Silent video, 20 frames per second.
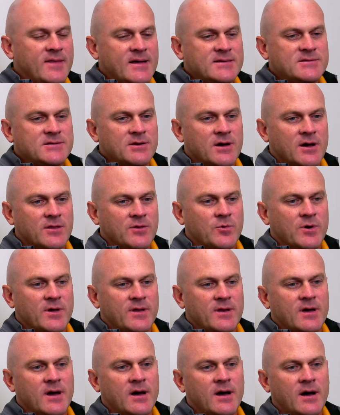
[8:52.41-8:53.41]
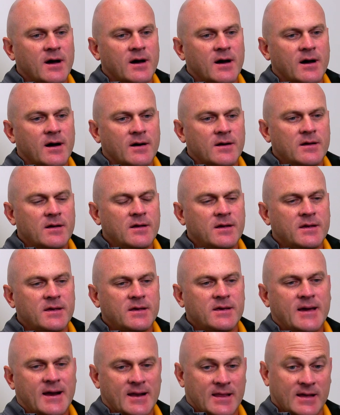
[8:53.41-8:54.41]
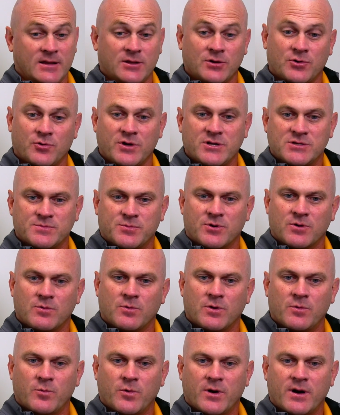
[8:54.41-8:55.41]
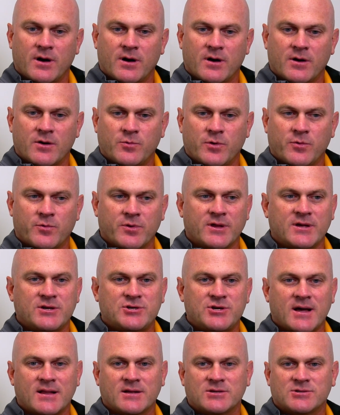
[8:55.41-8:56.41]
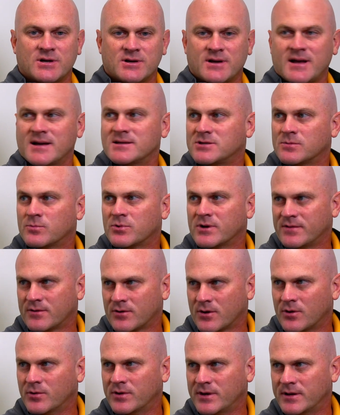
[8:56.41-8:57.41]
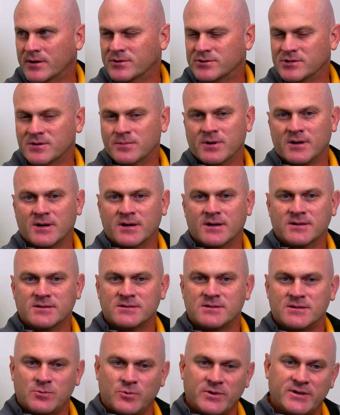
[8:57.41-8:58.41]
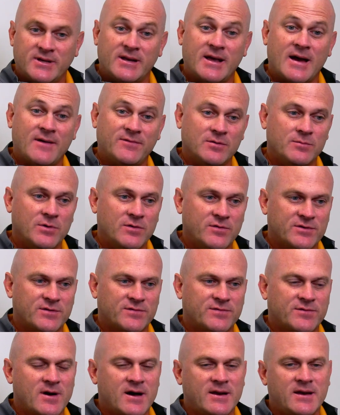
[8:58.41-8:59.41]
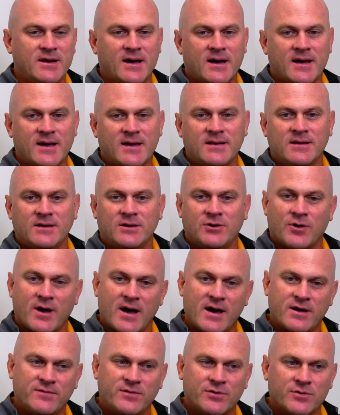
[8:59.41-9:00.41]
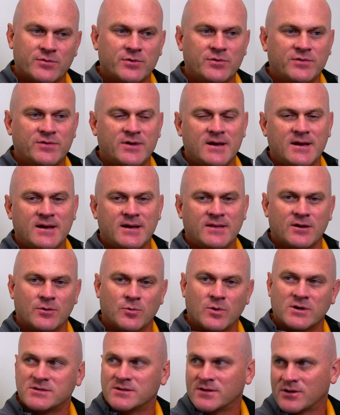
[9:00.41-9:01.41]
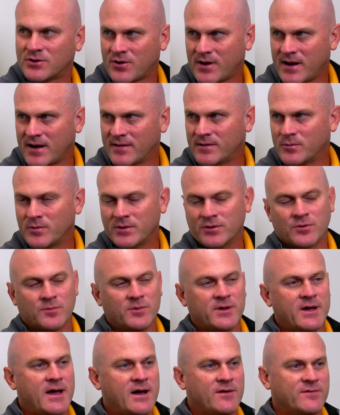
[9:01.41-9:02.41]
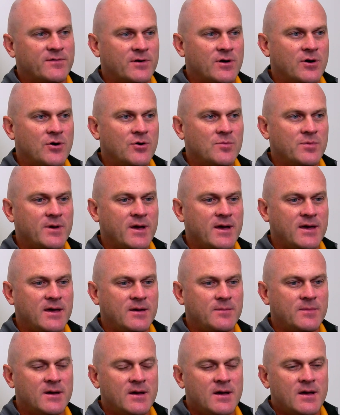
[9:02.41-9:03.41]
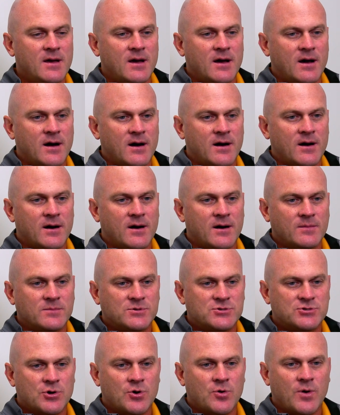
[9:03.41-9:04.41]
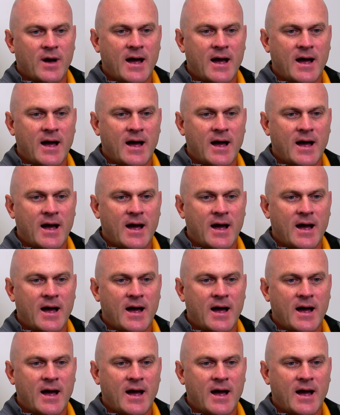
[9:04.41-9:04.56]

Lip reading: that's another one, kind of like the Greensboro one, where we really challenged our guys to bring their own energy, because we did have to move it to Friday night. You're out of your routine. There wasn't the crowd that we normally have for a home game. So